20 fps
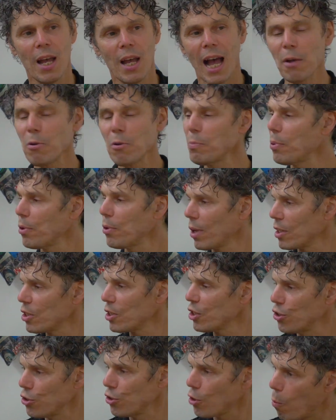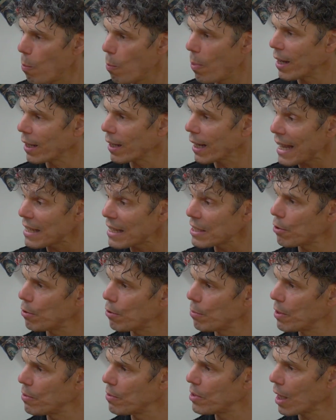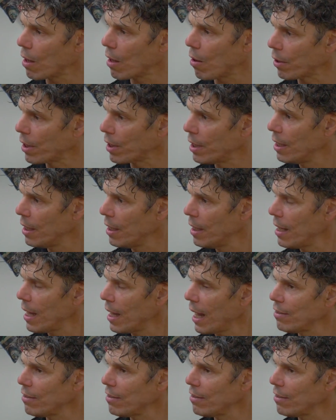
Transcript: I would put Chopin classical music on yeah.